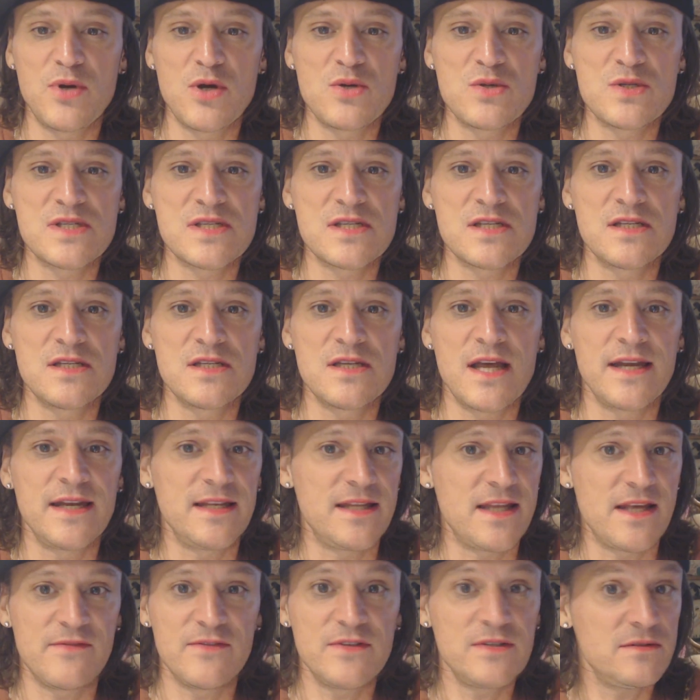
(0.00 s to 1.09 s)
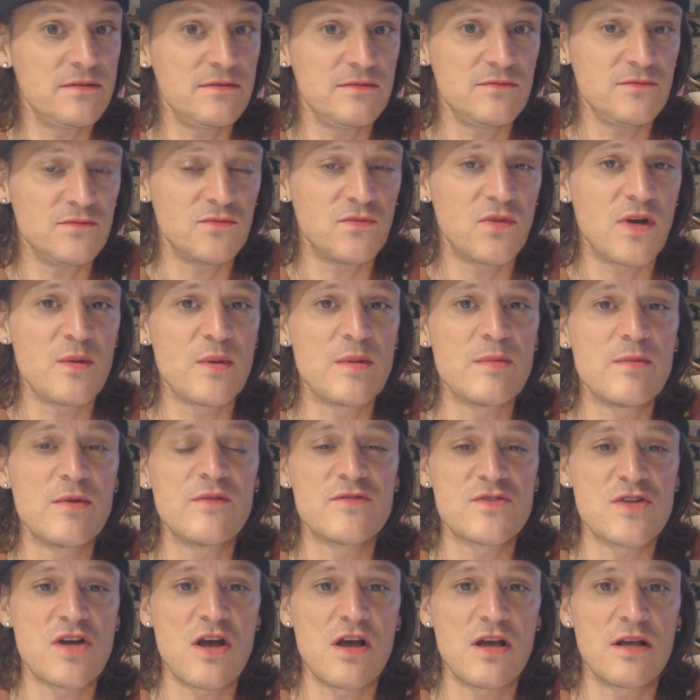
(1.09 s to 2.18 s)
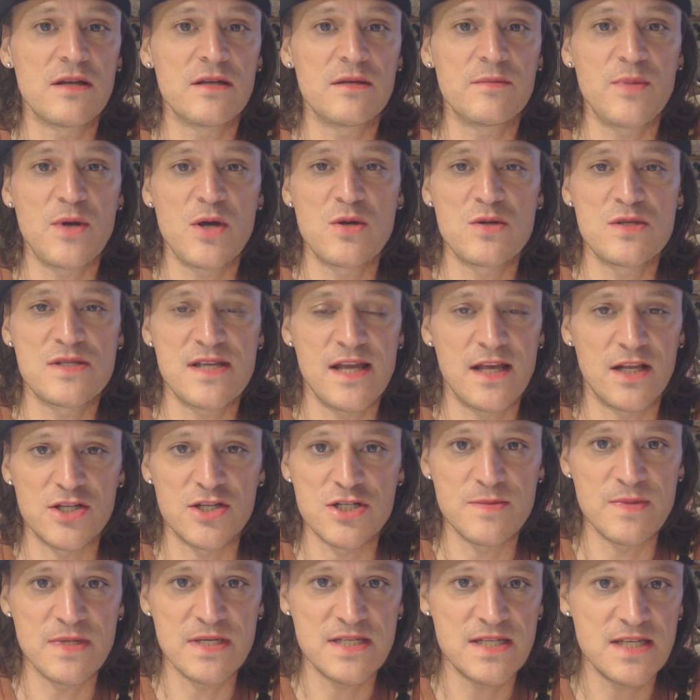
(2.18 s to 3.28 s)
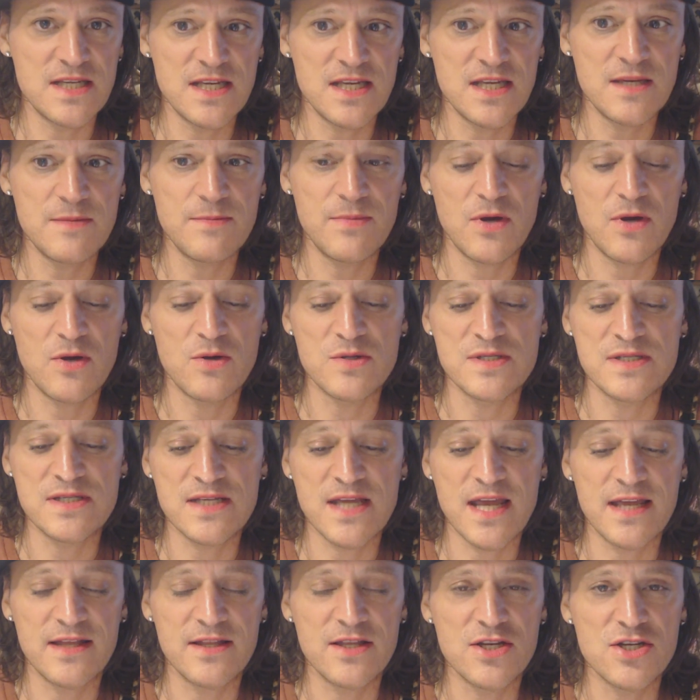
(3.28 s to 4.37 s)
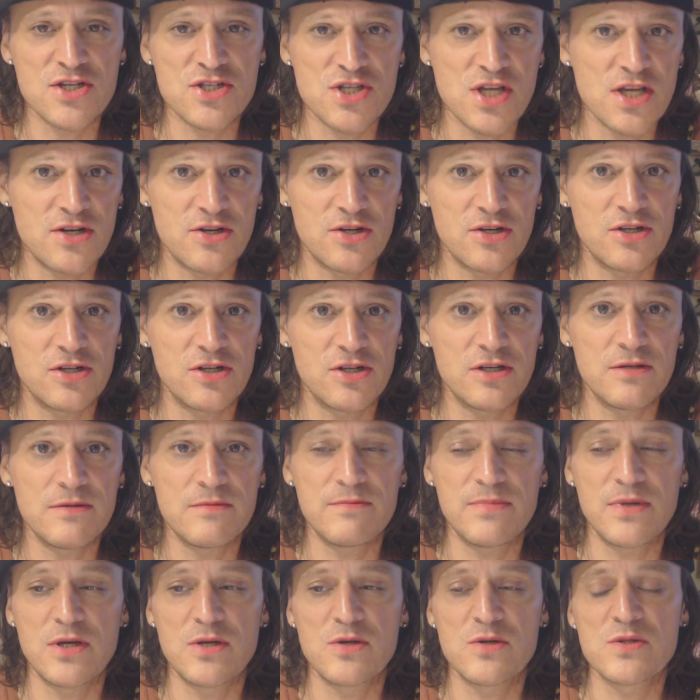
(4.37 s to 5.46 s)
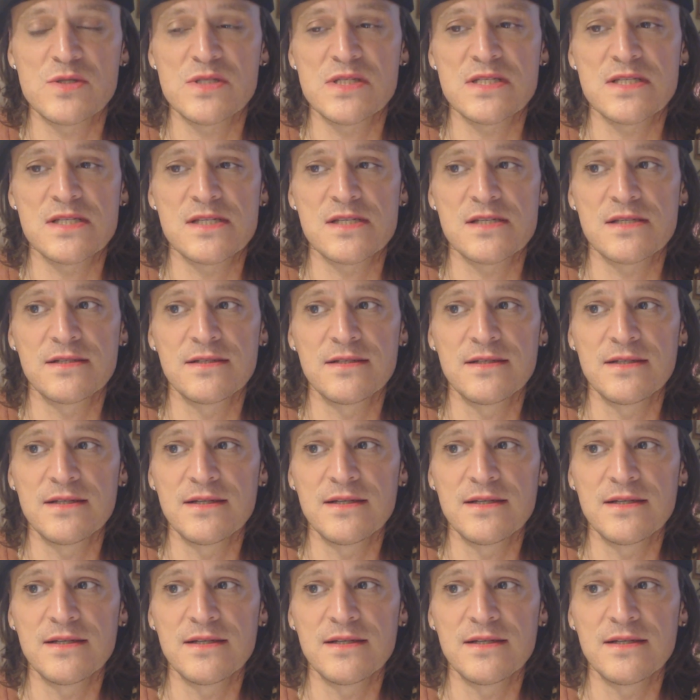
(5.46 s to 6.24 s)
Post-9/11, right? We moved on. Post-LGBT, post-Caitlyn Jenner, post